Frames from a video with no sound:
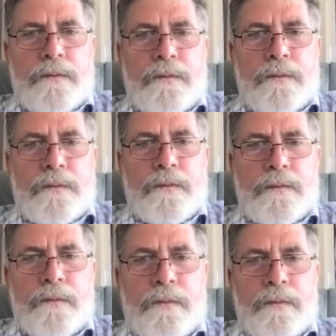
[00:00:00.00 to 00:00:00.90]

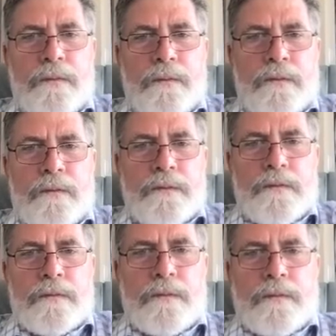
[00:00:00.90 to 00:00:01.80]

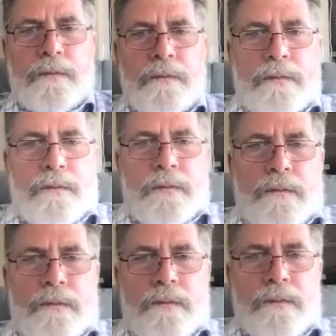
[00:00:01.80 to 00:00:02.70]

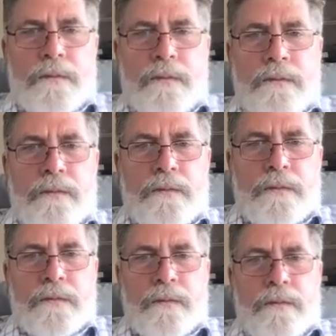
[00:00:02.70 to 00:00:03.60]

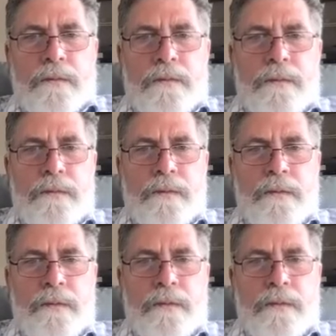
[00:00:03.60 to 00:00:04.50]

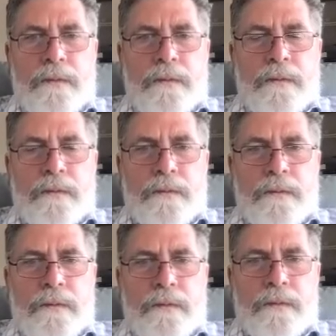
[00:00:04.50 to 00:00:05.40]

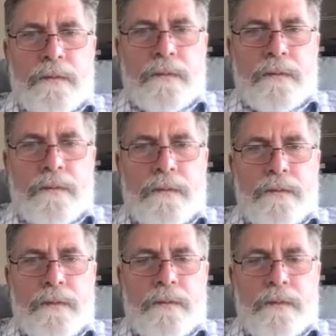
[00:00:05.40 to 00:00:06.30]

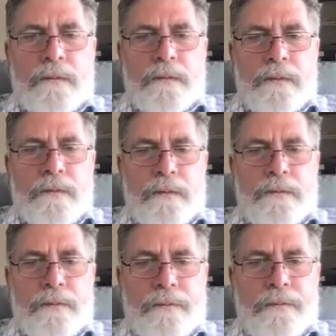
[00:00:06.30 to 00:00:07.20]

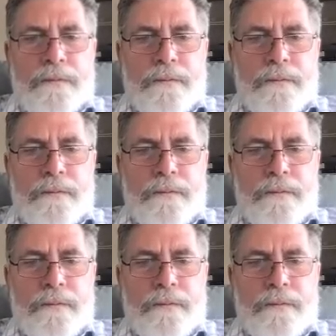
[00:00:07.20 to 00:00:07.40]
(not speaking)